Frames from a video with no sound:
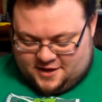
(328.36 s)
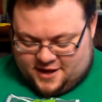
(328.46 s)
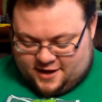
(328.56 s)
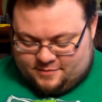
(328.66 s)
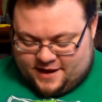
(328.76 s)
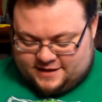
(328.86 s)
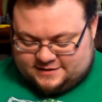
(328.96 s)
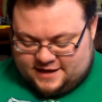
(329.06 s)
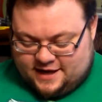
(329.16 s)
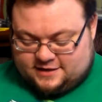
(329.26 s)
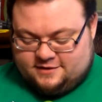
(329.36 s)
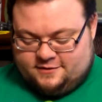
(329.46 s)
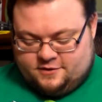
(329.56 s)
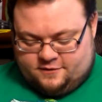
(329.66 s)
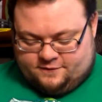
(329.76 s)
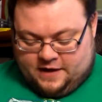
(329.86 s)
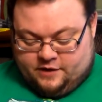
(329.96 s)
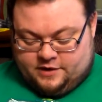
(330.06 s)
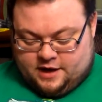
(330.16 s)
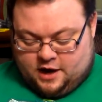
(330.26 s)
getting past that,
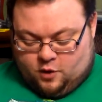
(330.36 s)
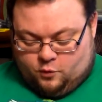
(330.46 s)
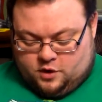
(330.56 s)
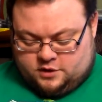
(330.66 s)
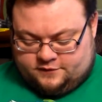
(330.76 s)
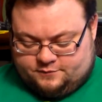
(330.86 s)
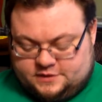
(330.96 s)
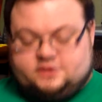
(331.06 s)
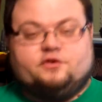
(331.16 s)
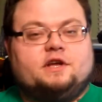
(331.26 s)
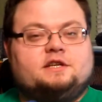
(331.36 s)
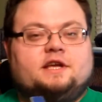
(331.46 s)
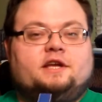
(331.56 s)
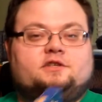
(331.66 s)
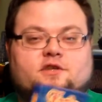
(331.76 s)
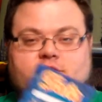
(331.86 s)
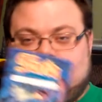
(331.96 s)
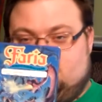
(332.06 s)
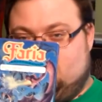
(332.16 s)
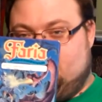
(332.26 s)
Faria, A World of Mystery and Danger.
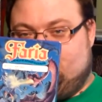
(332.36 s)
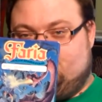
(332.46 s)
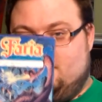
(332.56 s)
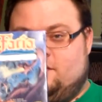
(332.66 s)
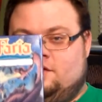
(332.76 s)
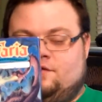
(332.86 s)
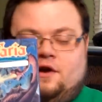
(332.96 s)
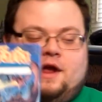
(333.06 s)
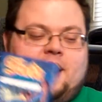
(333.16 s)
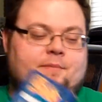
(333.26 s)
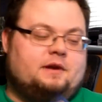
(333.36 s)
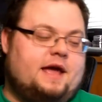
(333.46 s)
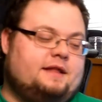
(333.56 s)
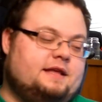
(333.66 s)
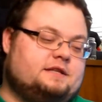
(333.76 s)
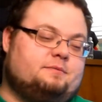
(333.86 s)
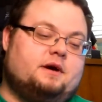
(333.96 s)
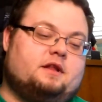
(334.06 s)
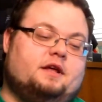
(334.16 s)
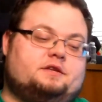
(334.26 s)
I'm very, very happy to add that to
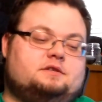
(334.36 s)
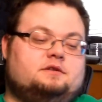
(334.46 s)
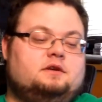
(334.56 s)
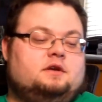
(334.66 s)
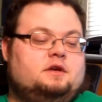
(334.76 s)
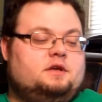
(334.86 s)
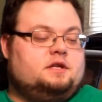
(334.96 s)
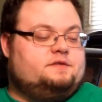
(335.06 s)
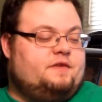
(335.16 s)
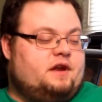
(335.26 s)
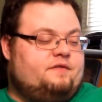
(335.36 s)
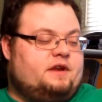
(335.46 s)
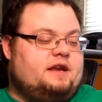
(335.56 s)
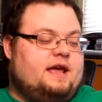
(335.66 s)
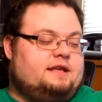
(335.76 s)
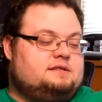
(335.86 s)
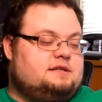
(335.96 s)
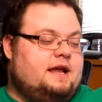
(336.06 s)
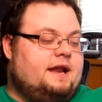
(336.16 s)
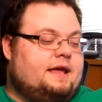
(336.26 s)
my collection. It's very, very
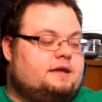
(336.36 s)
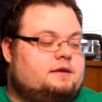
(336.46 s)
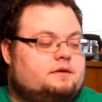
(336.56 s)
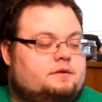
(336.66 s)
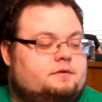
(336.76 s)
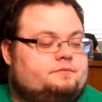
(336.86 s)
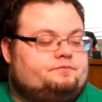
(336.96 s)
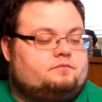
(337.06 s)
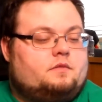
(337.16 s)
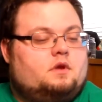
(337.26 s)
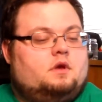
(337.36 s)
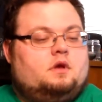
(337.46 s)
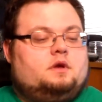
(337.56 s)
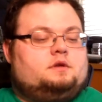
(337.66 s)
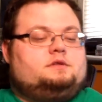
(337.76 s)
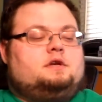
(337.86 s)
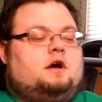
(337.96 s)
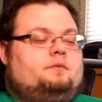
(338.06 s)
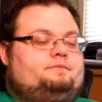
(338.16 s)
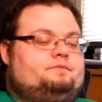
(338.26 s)
nice. I like.
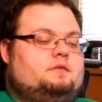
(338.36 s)
So,